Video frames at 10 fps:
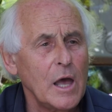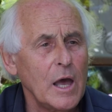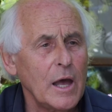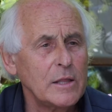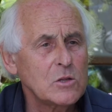
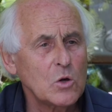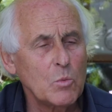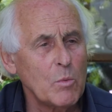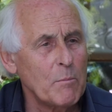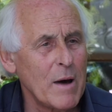And so
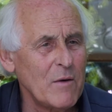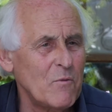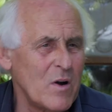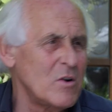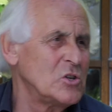my
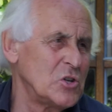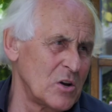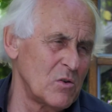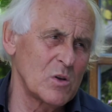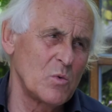very
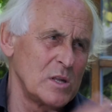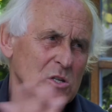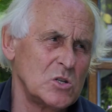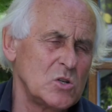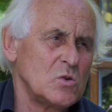general
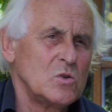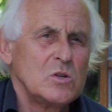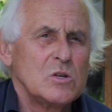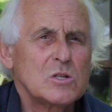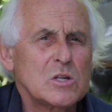question to
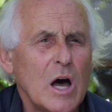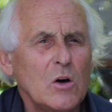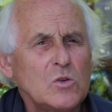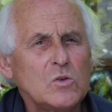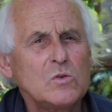you is, how
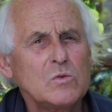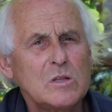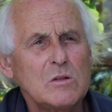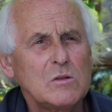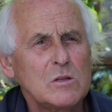do you
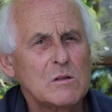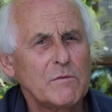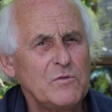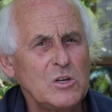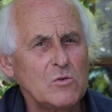see the
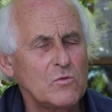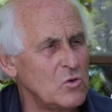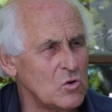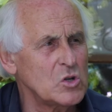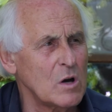
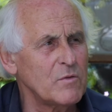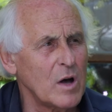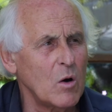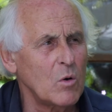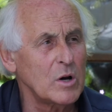future of
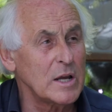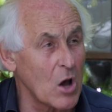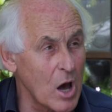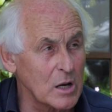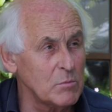our
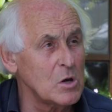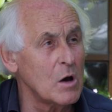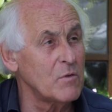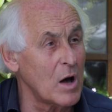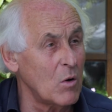economy,
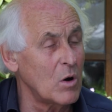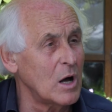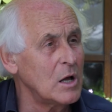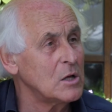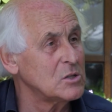of
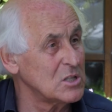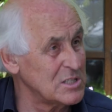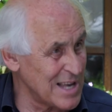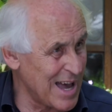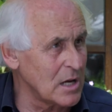our
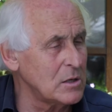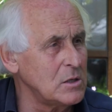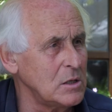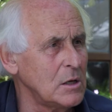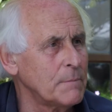
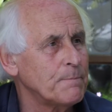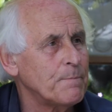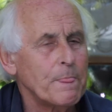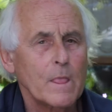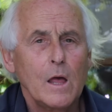society?
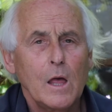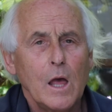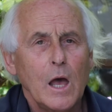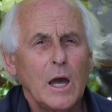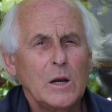
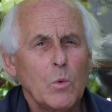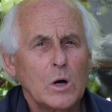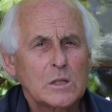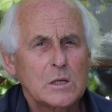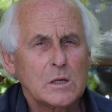And
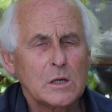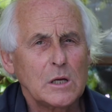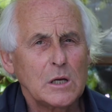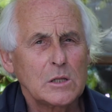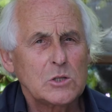what
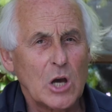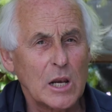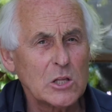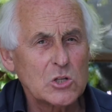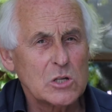
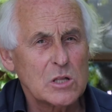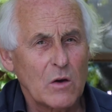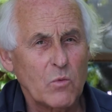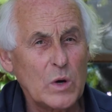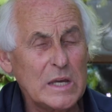challenges
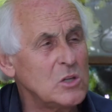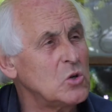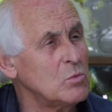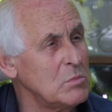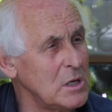have we
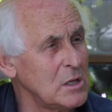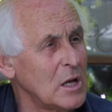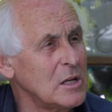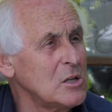to meet? And